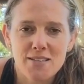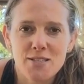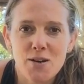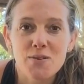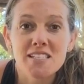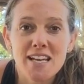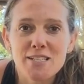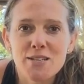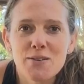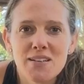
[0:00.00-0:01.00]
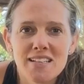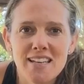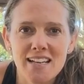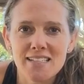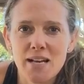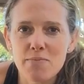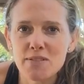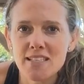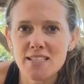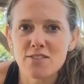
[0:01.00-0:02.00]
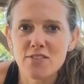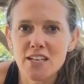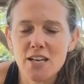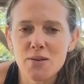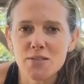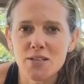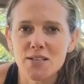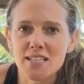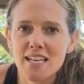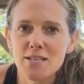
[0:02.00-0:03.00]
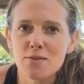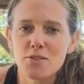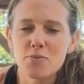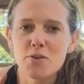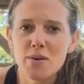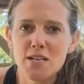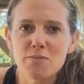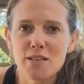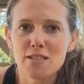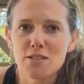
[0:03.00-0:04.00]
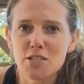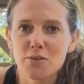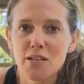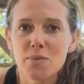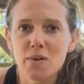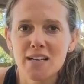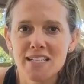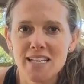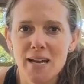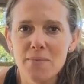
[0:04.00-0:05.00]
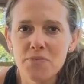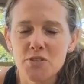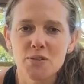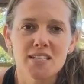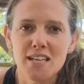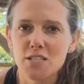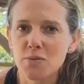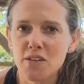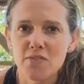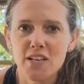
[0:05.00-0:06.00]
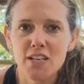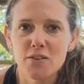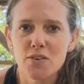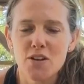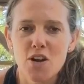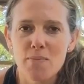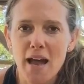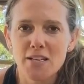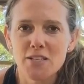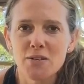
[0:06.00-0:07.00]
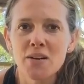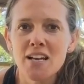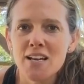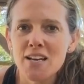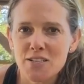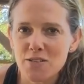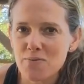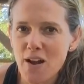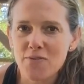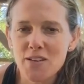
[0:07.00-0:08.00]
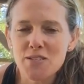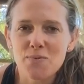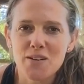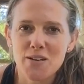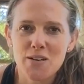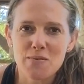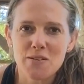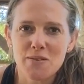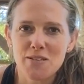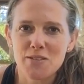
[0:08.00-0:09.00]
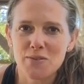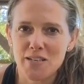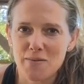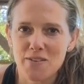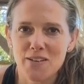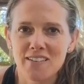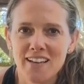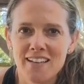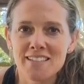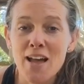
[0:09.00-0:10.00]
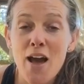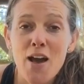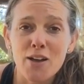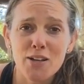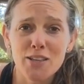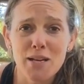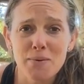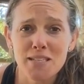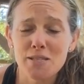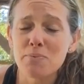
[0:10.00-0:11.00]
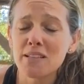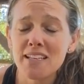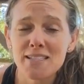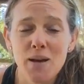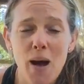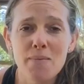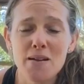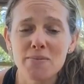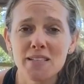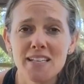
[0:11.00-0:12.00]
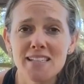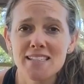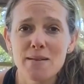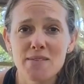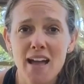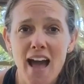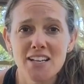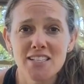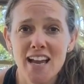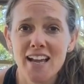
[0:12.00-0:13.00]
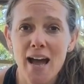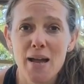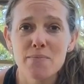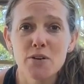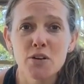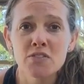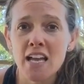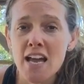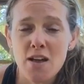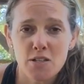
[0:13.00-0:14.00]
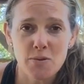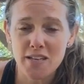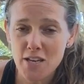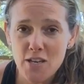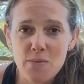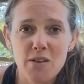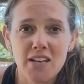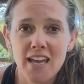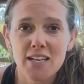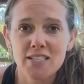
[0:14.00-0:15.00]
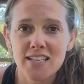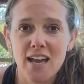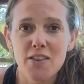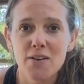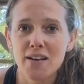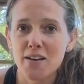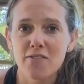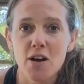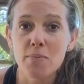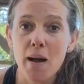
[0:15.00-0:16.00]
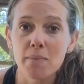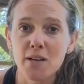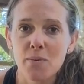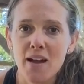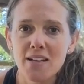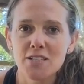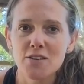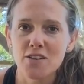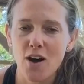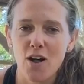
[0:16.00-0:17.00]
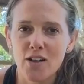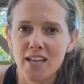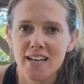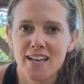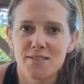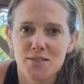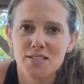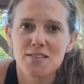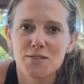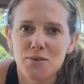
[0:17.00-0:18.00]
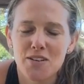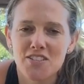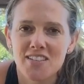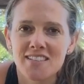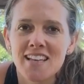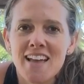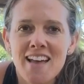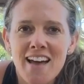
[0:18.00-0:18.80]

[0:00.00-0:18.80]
So stay tuned. Next couple sets of videos are going to take you through each piece of the screen one at a time. So it's a nice quick video you can go back to reference when you're going to be doing your screening with your clients. Good luck with this. Please comment. Please send me a hashtag Kaia Moves so we can communicate together and in a very public way so you can all get answers to those questions.